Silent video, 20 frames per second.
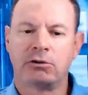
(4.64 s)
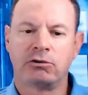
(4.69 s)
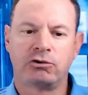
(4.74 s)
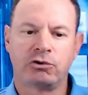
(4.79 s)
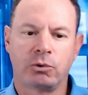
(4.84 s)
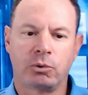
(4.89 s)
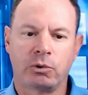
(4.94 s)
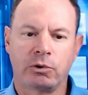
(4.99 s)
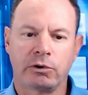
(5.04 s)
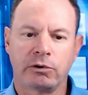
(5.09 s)

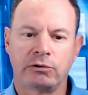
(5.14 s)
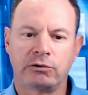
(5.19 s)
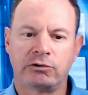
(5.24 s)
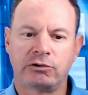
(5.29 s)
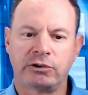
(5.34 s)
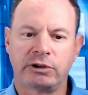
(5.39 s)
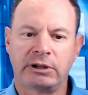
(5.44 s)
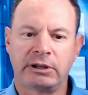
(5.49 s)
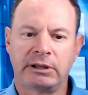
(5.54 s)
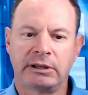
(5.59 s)

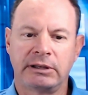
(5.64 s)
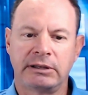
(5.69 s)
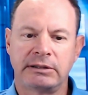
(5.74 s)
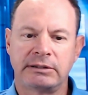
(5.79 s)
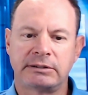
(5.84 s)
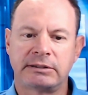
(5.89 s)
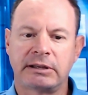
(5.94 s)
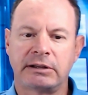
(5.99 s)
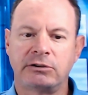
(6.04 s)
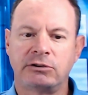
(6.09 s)
George,
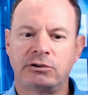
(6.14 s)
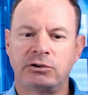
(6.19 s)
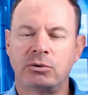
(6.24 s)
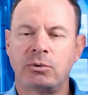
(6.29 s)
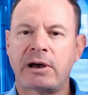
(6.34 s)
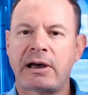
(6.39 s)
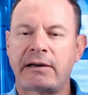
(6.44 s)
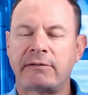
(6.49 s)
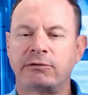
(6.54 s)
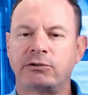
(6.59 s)
is they
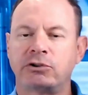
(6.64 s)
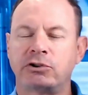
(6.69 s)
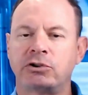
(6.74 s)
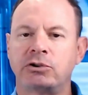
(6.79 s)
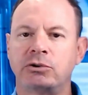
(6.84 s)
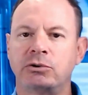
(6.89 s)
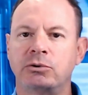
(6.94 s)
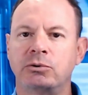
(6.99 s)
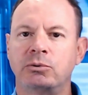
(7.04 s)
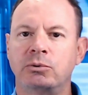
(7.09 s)
do have
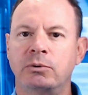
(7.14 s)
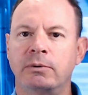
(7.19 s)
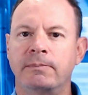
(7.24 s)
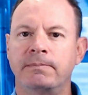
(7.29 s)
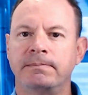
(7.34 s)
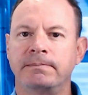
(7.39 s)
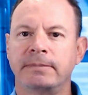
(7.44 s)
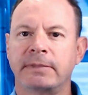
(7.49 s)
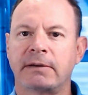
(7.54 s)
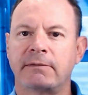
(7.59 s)
two
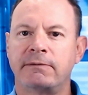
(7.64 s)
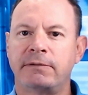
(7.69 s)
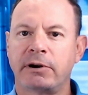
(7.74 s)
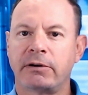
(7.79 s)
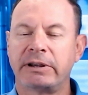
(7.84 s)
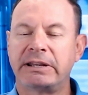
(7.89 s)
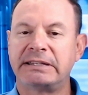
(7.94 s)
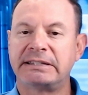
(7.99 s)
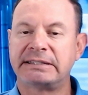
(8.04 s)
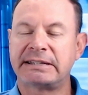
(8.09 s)

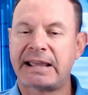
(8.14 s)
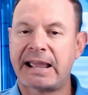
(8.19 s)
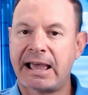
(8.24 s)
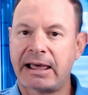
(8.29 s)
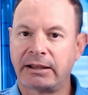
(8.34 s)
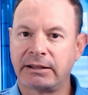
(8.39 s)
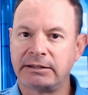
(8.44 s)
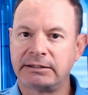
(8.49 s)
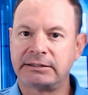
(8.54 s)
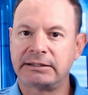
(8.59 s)
very
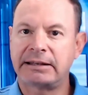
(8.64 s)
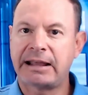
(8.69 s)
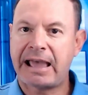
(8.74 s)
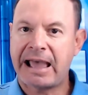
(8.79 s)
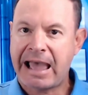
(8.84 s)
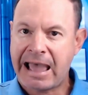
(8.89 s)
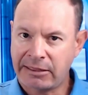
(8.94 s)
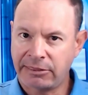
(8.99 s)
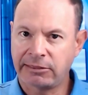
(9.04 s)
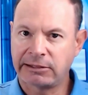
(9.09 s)
talented
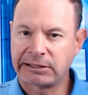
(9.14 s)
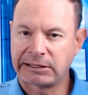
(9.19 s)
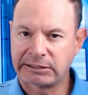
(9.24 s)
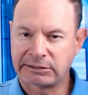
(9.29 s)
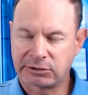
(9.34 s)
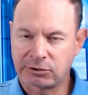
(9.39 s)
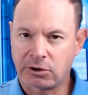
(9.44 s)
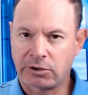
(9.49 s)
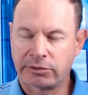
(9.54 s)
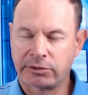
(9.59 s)

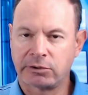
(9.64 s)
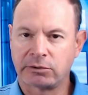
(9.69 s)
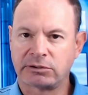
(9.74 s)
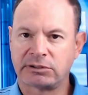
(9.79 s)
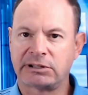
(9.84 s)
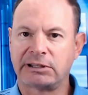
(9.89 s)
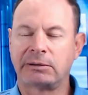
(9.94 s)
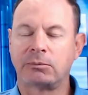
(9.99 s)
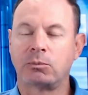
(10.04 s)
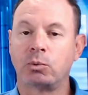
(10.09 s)
athletes on their
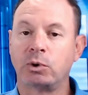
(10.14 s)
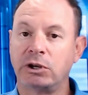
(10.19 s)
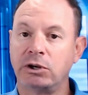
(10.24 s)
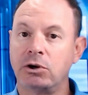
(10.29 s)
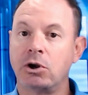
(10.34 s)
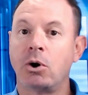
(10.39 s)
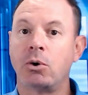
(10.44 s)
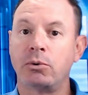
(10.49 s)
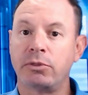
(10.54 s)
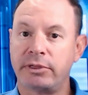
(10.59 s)
team. We
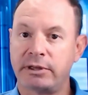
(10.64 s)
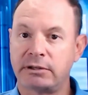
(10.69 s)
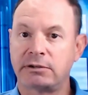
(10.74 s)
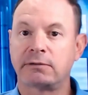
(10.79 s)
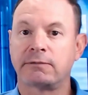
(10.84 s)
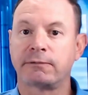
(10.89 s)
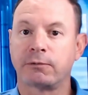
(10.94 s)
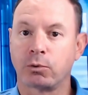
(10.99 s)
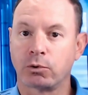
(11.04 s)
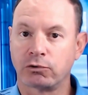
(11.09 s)
know
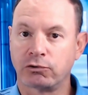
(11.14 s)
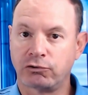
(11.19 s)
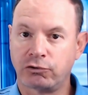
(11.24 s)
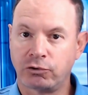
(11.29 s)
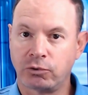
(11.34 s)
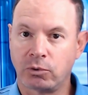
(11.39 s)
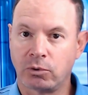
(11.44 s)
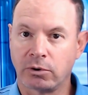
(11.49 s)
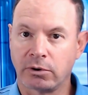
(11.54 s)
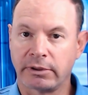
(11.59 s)
this for
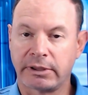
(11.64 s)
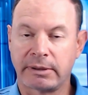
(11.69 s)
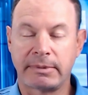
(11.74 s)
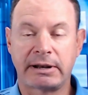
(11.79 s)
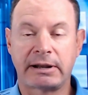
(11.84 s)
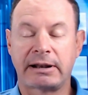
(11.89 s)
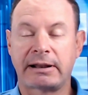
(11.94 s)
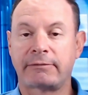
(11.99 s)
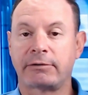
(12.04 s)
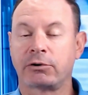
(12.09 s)
sure. They
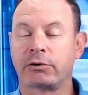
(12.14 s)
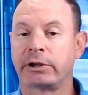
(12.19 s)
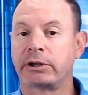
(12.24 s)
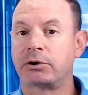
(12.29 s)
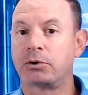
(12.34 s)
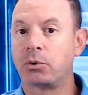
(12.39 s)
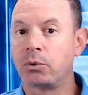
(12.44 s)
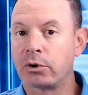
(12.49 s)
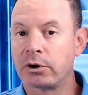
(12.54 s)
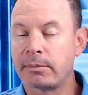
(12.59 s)
may not have a
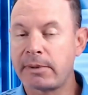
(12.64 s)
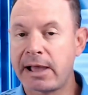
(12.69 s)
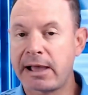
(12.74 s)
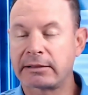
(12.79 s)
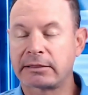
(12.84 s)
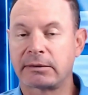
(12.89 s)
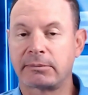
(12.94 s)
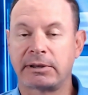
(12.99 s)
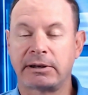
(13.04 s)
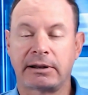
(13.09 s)
great
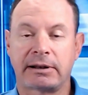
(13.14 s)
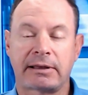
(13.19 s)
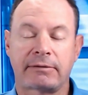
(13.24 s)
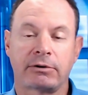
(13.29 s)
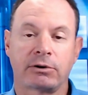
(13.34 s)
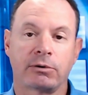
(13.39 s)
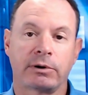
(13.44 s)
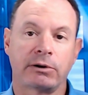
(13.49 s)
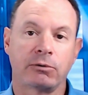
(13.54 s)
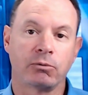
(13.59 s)
quarterback. They may not
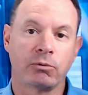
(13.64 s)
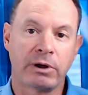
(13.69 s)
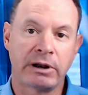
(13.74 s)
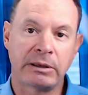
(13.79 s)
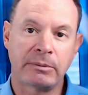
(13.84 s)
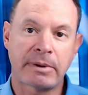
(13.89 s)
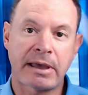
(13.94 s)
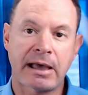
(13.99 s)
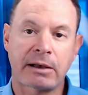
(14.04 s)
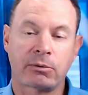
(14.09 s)
have a great
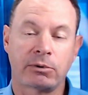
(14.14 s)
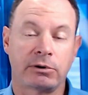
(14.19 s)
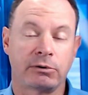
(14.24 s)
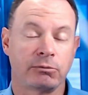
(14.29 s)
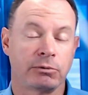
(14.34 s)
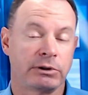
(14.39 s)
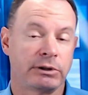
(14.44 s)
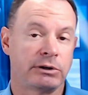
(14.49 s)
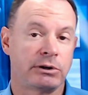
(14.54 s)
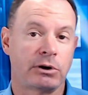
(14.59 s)
running back. We
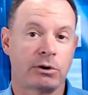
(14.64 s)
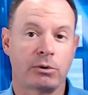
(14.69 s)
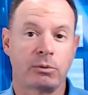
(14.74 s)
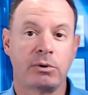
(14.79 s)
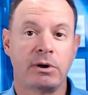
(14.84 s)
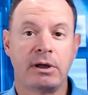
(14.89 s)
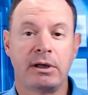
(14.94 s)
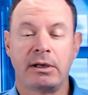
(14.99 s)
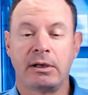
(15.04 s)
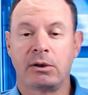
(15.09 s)
don't really
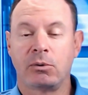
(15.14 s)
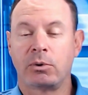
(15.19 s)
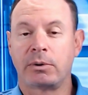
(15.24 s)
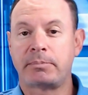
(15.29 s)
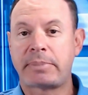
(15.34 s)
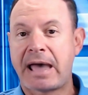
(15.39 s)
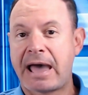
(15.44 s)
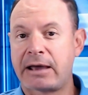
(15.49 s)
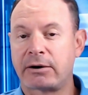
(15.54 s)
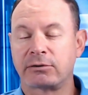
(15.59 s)
know
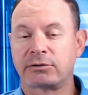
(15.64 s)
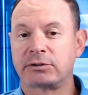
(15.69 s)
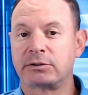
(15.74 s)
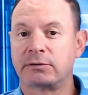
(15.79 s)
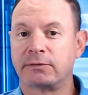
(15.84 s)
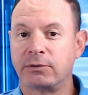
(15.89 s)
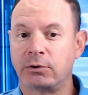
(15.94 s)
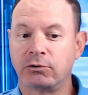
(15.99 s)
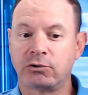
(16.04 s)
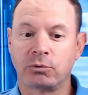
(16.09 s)
what
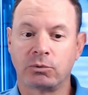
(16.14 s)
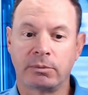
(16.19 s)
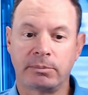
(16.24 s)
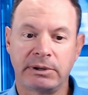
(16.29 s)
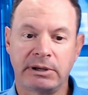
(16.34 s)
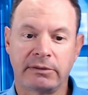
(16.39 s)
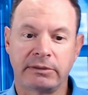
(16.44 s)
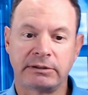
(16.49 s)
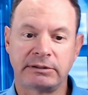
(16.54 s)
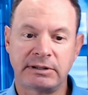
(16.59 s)
Patterson's future will
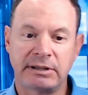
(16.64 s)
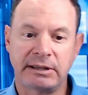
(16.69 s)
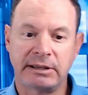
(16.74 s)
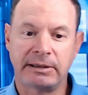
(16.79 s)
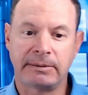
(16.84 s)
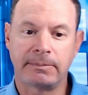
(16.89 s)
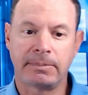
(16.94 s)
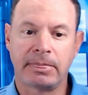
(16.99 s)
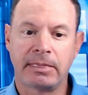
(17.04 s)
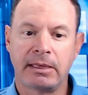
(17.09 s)
be on the
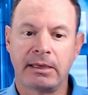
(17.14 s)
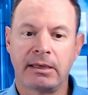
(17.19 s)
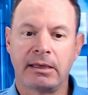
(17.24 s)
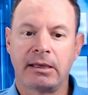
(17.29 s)
team.